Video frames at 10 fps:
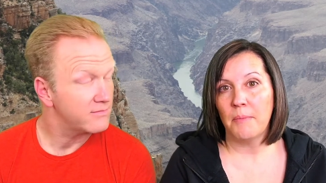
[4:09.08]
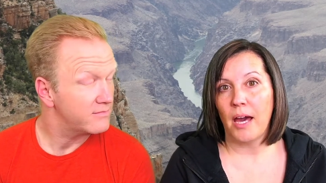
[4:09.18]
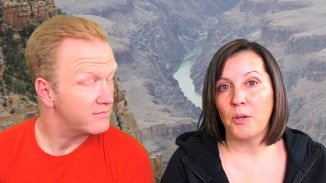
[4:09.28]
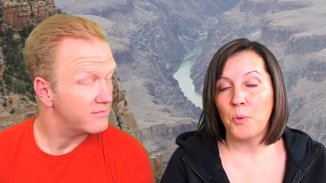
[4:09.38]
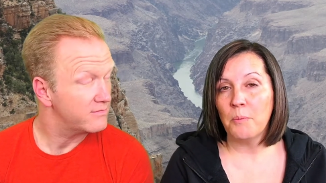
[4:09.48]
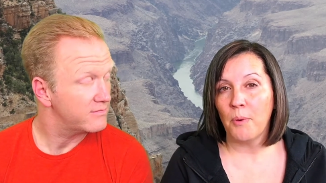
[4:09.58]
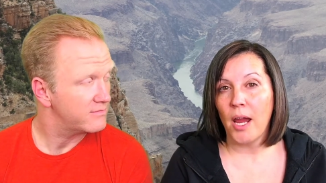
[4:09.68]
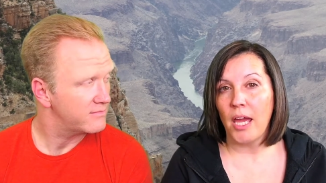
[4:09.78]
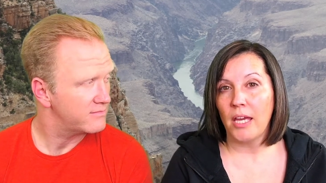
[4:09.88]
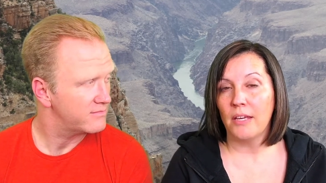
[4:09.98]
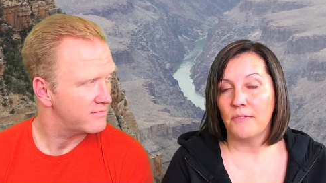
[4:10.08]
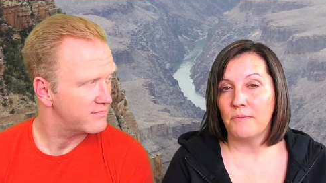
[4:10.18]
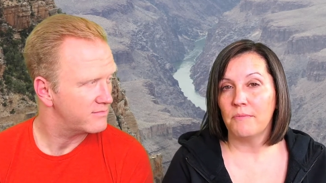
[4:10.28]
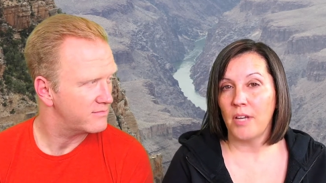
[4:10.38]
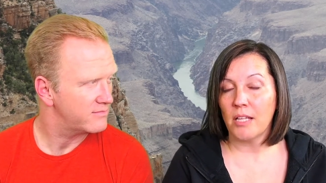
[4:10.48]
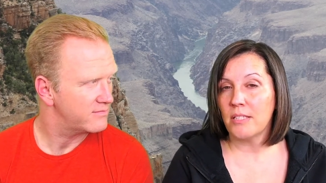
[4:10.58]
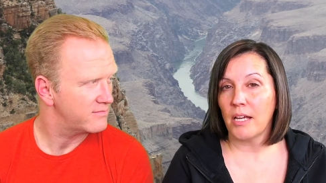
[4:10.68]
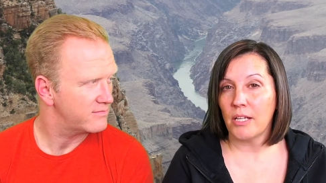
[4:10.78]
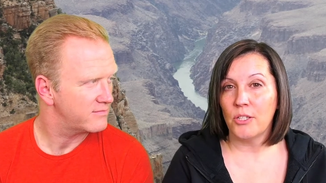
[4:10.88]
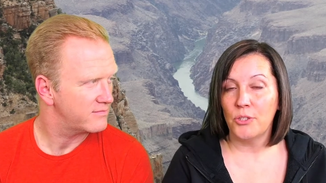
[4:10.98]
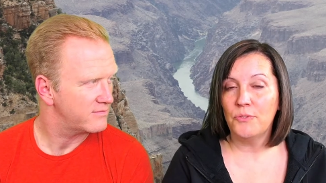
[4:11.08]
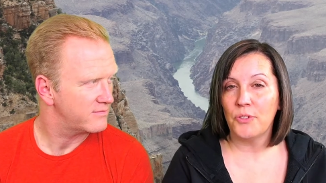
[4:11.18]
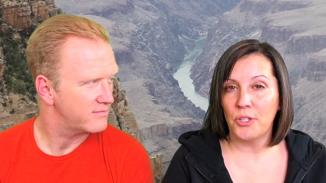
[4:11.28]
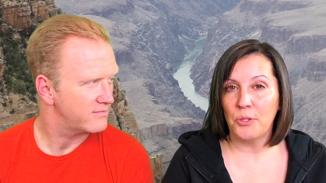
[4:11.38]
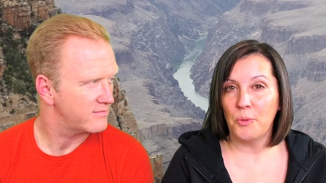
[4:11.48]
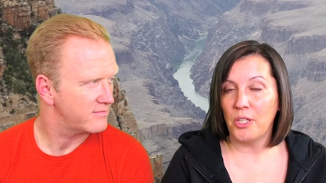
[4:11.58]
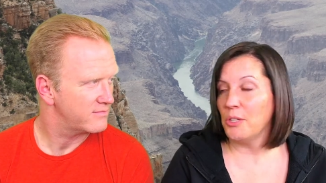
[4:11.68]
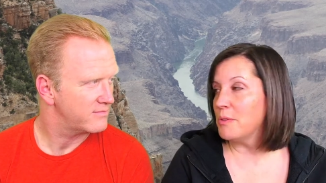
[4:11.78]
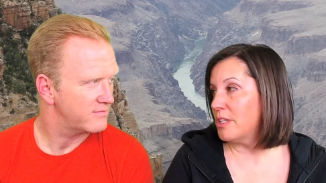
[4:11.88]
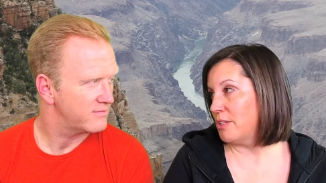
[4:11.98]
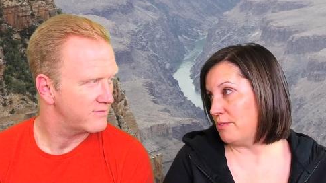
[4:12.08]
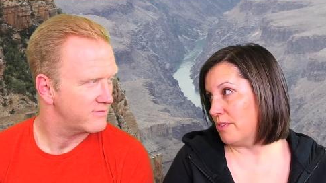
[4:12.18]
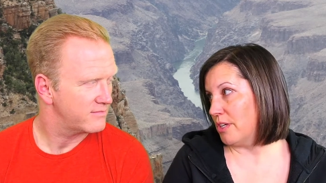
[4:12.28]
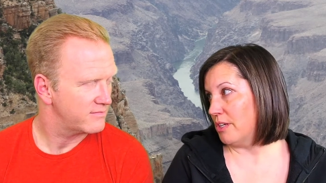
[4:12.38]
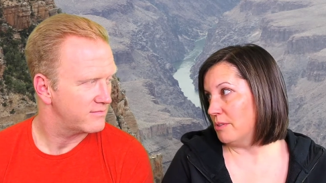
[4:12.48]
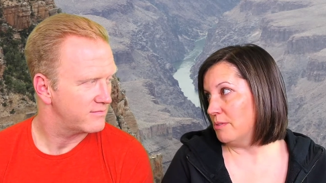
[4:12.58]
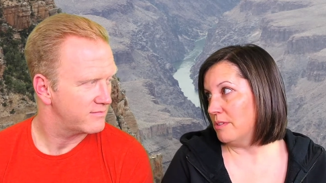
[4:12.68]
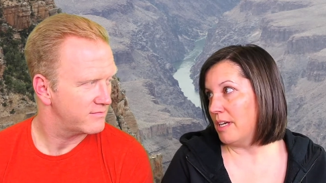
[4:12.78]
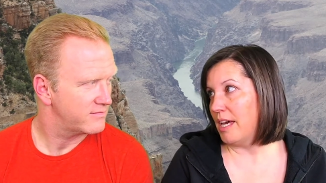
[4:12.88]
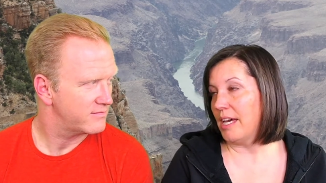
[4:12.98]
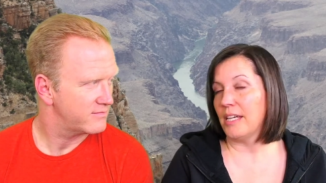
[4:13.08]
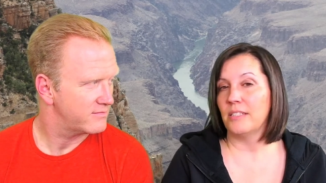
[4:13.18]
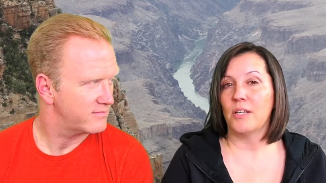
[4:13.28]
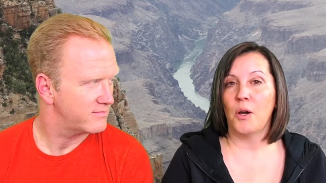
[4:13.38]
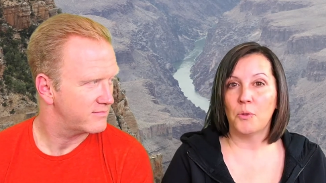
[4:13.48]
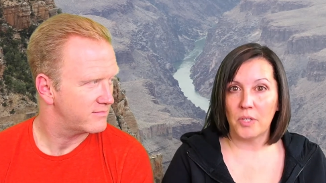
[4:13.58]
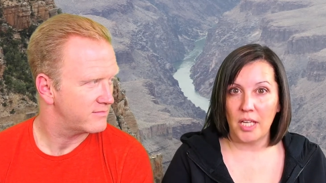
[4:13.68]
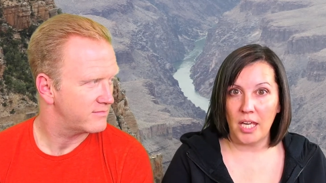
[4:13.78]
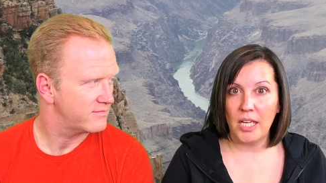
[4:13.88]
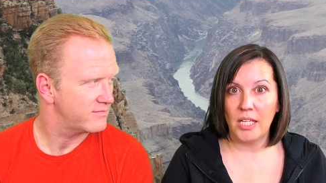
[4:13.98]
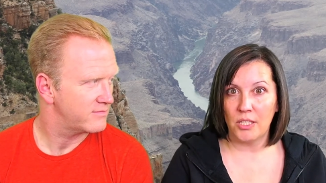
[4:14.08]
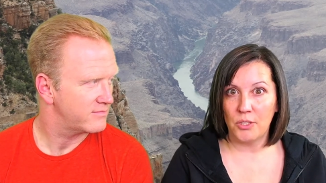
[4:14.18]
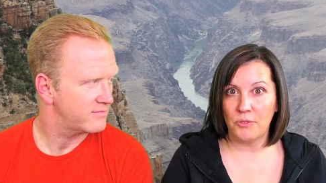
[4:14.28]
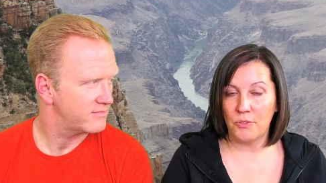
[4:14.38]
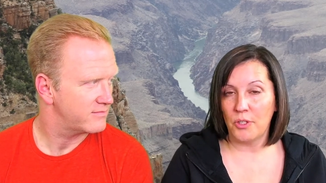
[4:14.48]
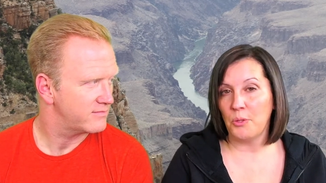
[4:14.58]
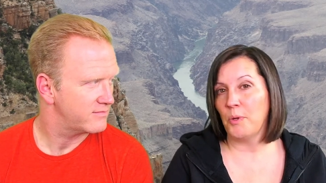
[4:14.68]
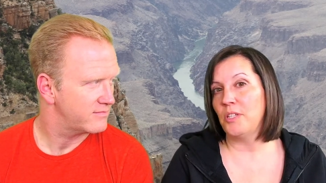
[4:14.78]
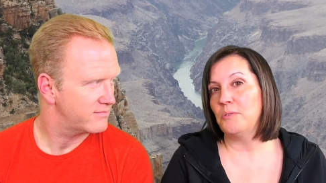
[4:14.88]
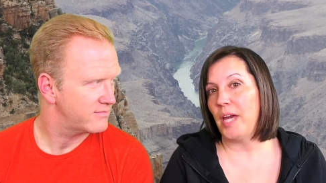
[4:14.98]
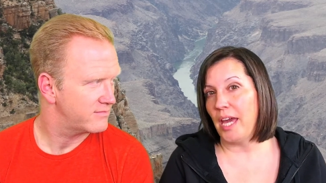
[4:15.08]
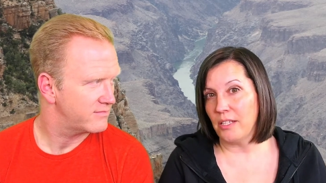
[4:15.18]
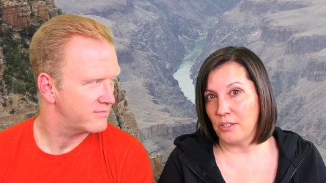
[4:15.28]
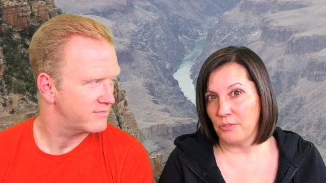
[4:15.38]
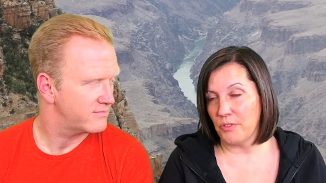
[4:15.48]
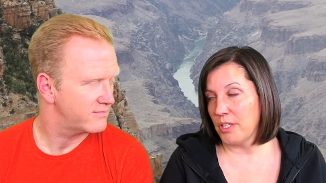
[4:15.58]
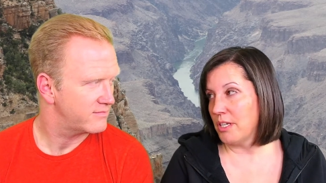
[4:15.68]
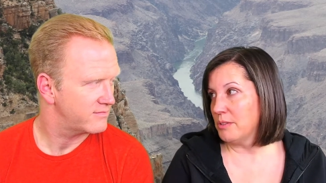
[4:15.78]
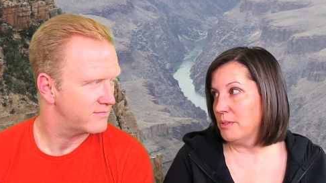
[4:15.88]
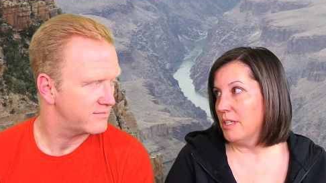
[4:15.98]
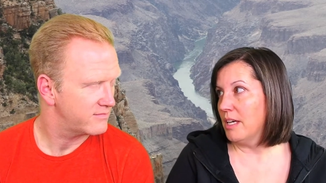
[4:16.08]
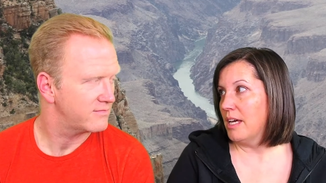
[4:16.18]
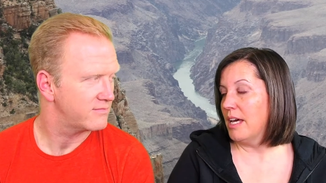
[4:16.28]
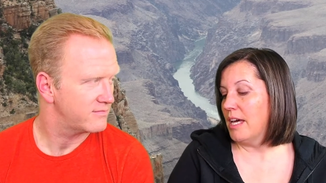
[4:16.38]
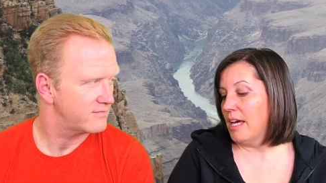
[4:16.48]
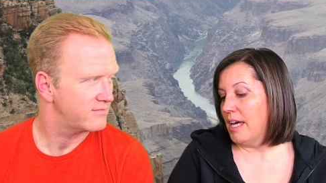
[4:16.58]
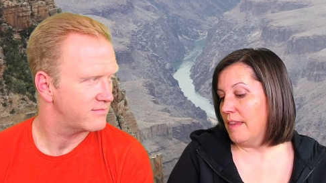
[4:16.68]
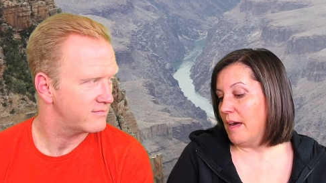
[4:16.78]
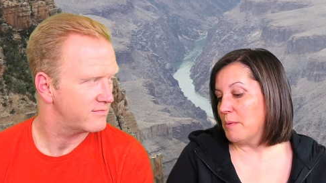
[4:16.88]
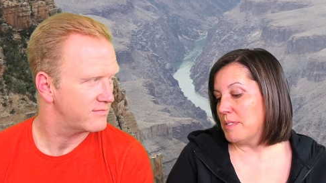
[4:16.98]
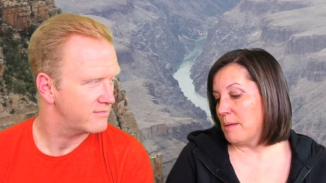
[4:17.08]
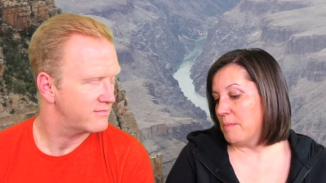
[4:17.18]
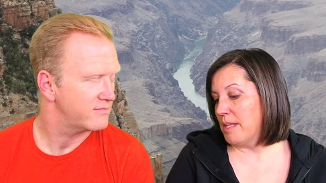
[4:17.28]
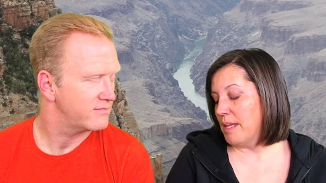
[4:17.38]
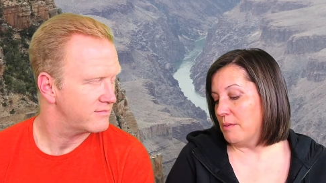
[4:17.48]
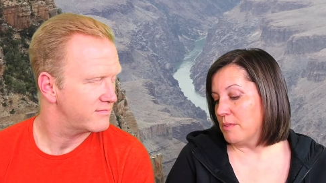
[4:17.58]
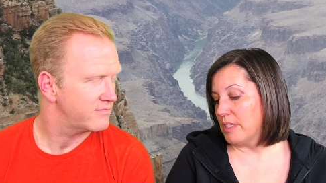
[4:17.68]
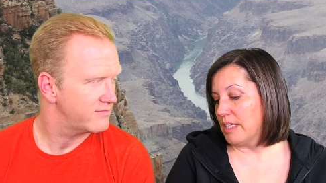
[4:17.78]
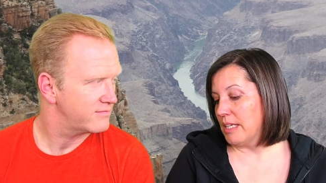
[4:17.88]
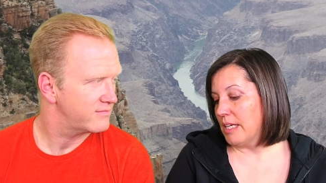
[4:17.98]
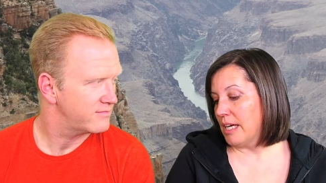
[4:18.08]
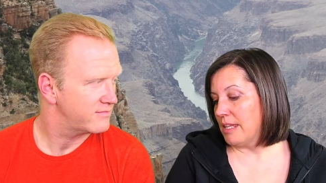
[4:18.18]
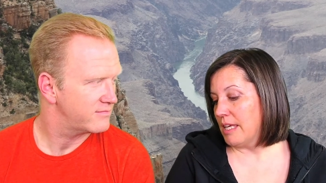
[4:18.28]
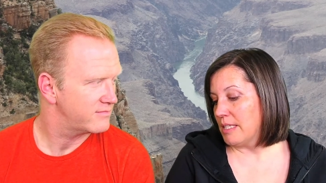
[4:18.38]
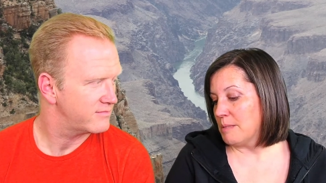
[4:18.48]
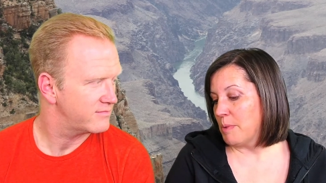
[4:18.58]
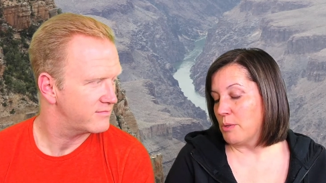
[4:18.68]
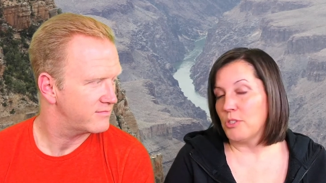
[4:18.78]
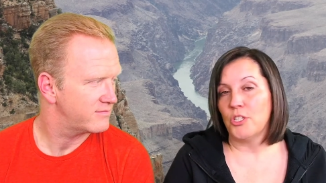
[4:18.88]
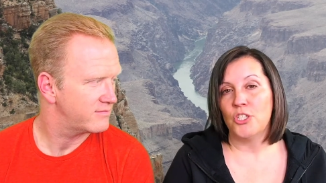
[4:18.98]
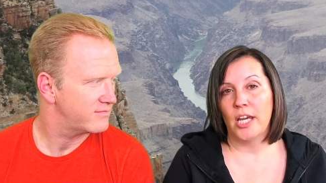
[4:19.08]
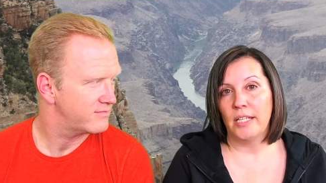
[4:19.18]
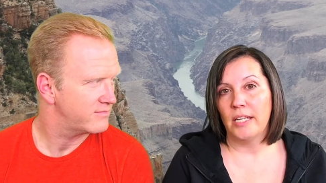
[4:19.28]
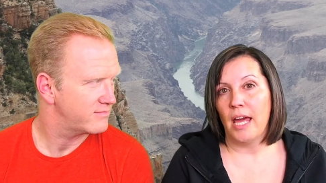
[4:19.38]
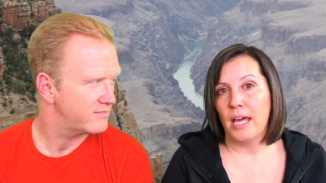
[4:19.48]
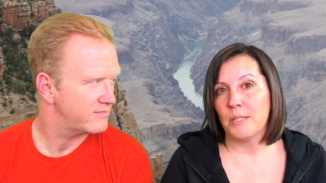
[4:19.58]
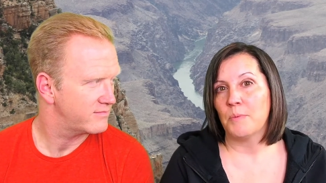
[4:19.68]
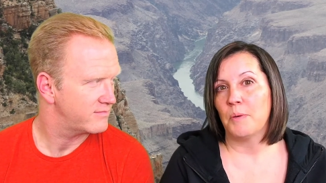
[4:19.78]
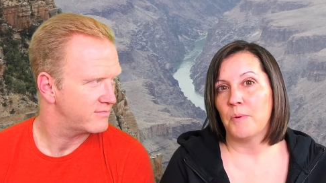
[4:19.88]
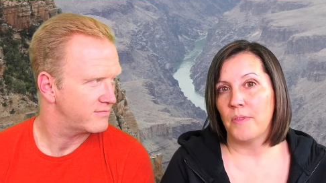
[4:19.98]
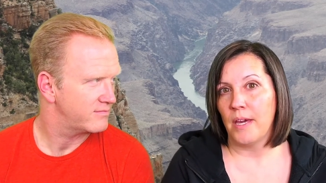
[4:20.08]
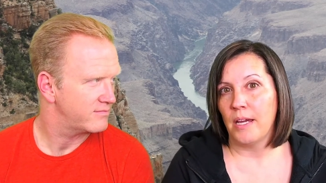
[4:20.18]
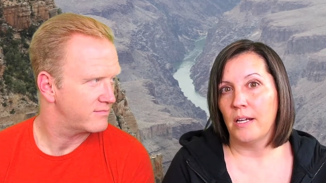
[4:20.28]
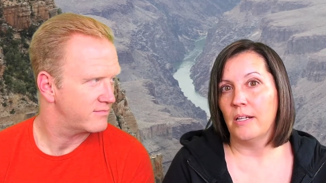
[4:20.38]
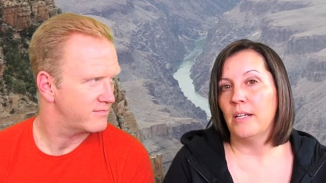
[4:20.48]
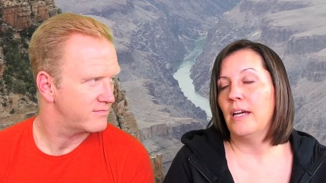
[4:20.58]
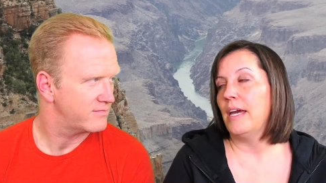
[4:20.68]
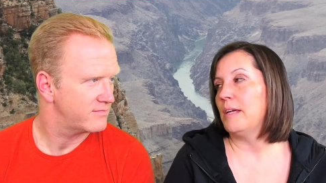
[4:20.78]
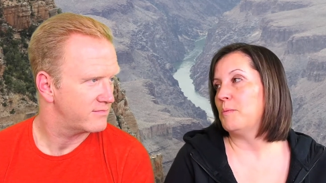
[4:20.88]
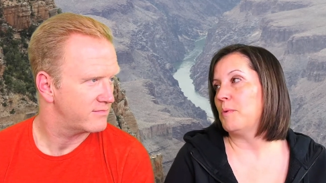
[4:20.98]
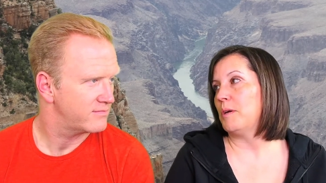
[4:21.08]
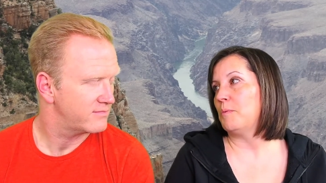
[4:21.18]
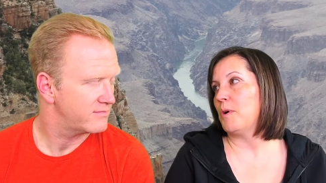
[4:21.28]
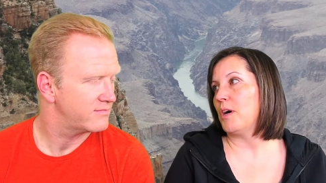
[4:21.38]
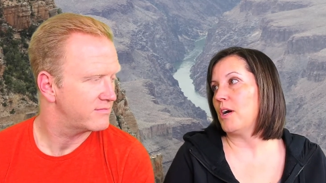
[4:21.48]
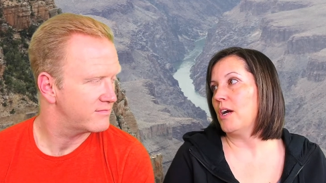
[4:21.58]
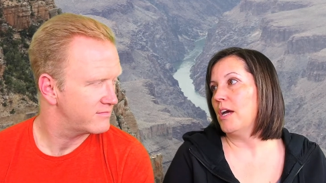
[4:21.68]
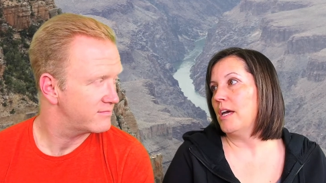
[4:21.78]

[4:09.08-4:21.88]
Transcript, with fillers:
Speaker 1: about quit praying. God's not going to do for you what you can do for you, and only He can do for you what you can't do for you. And that was something that really, I think, spoke to Jaden as we were there and we were